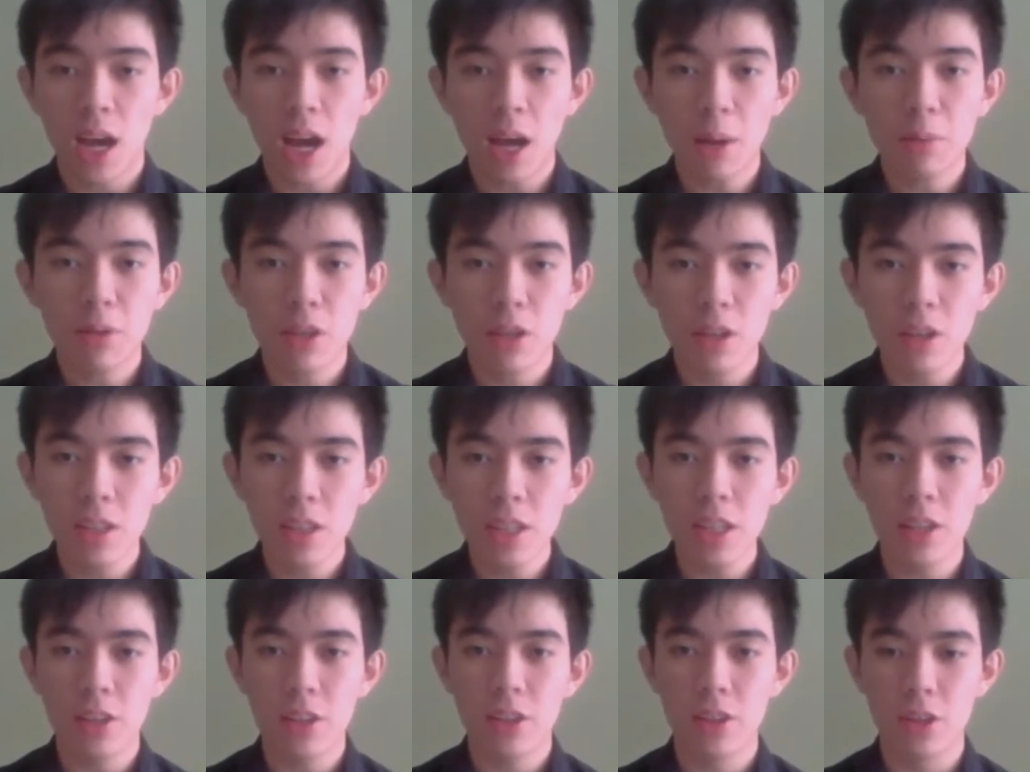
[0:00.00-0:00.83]
I am
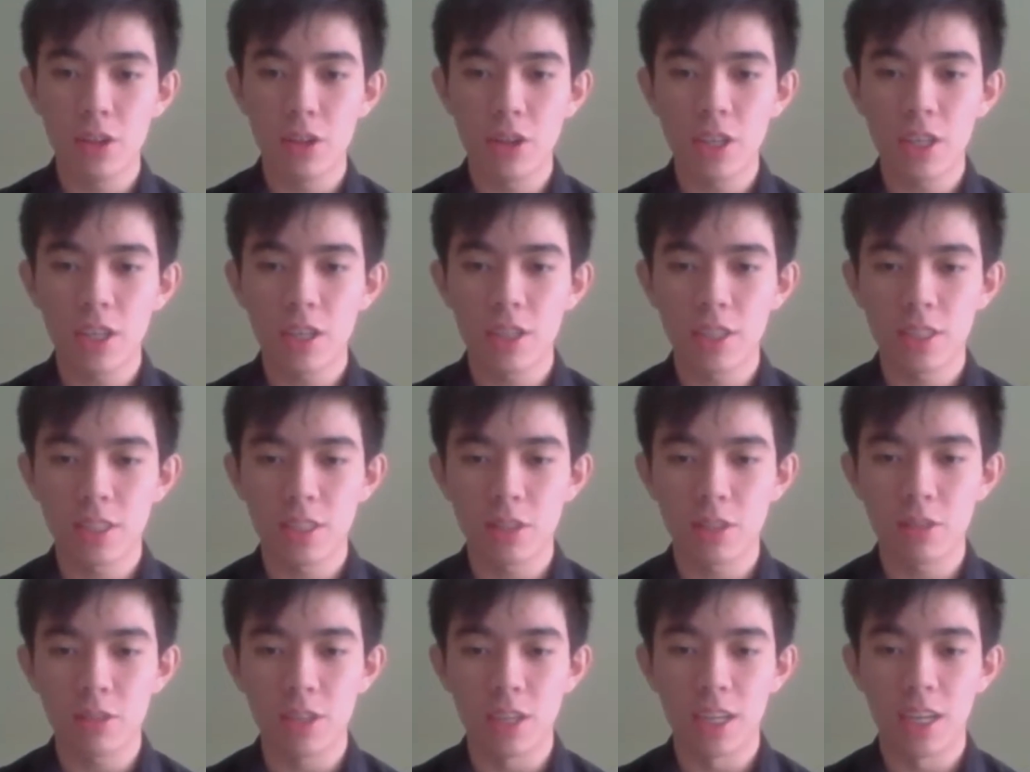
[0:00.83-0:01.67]
currently a third-year
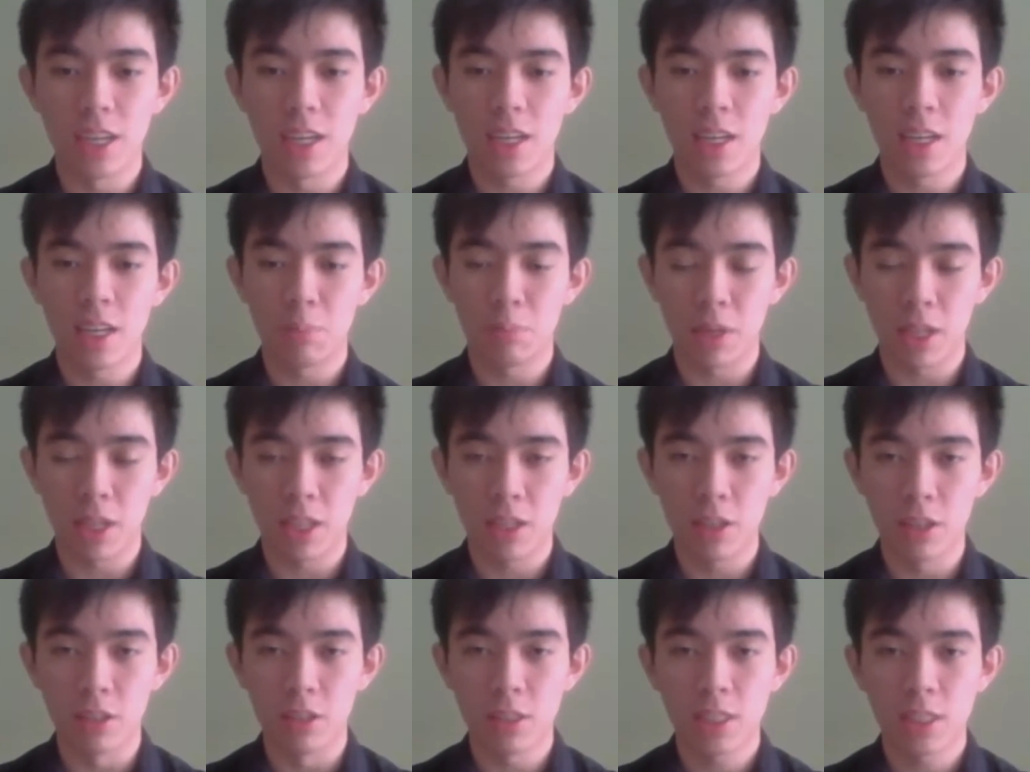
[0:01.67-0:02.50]
student at
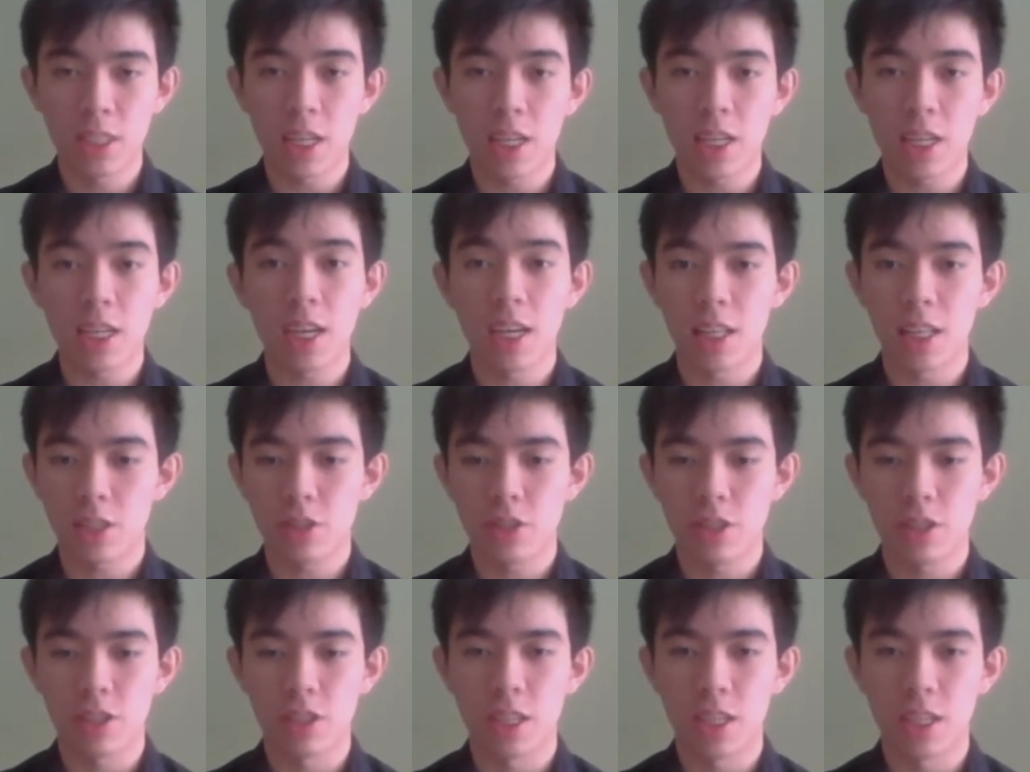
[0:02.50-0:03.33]
McGill studying
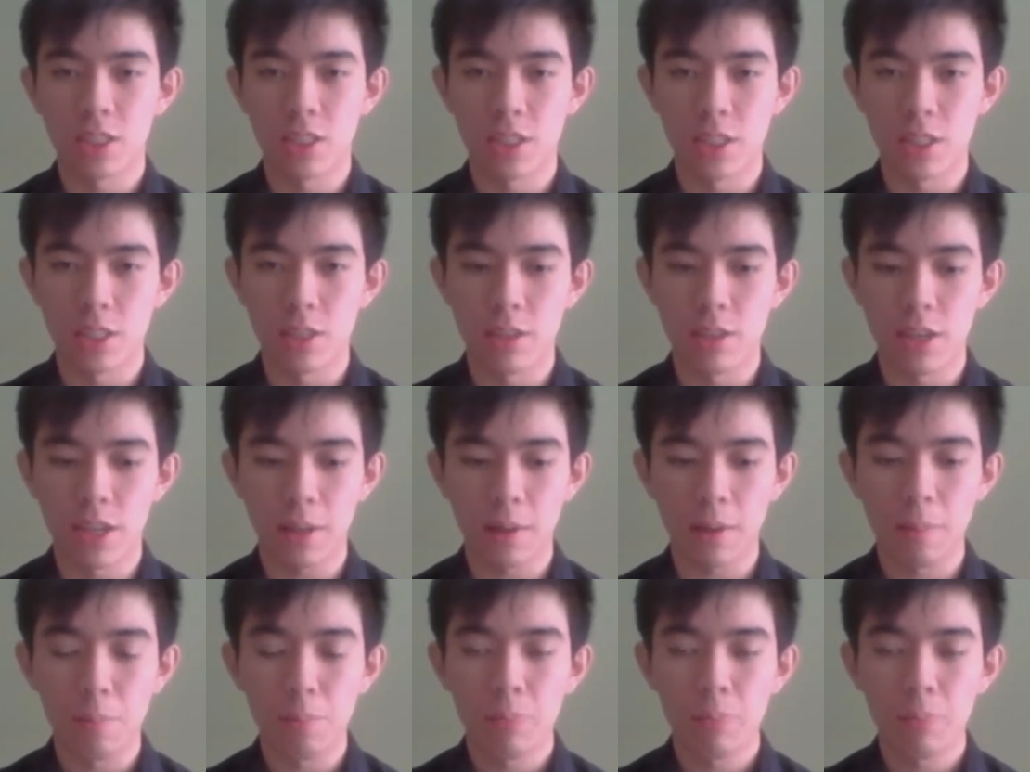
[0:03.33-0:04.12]
electrical engineering,